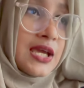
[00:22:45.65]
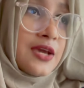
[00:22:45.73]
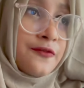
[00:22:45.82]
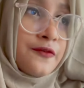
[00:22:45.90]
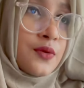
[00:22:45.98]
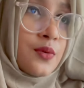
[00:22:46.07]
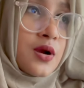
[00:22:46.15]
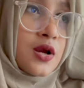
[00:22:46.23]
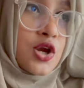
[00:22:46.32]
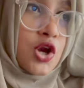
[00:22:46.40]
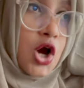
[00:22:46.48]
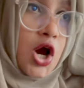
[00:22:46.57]
If you are
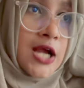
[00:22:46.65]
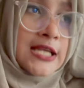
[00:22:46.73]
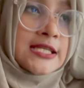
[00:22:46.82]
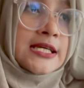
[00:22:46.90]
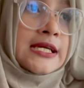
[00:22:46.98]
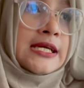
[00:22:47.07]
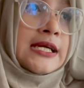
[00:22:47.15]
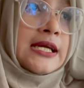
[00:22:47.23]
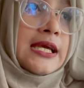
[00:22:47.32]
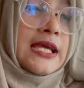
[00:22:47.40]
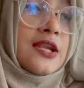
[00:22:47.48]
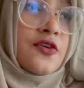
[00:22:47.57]
not
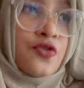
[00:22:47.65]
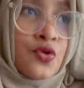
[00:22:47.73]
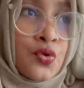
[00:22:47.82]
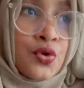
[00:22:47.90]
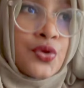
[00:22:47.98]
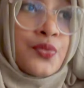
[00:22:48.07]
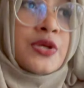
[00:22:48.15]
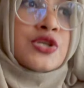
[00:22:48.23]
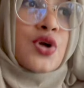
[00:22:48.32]
in a school which